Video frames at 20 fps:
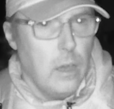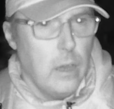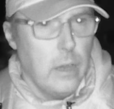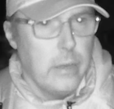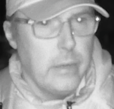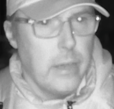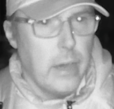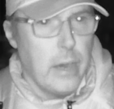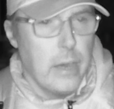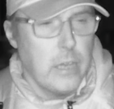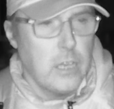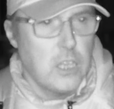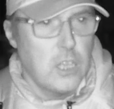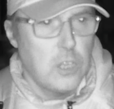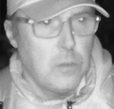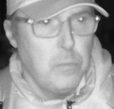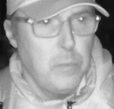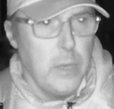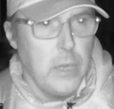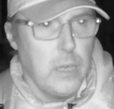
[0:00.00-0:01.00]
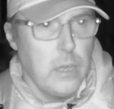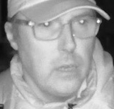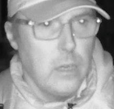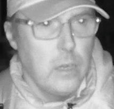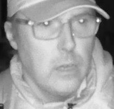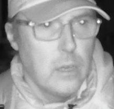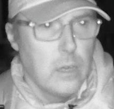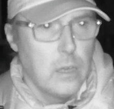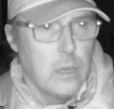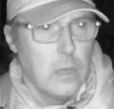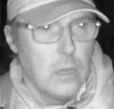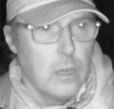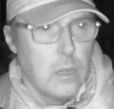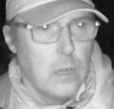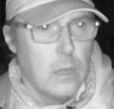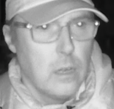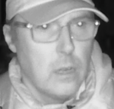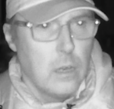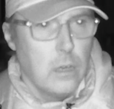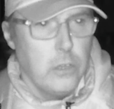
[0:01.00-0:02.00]
and I speak
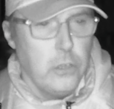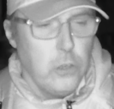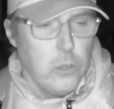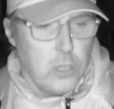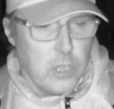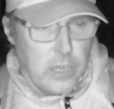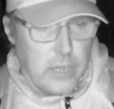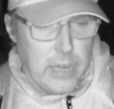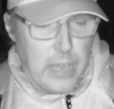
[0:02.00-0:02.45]
use a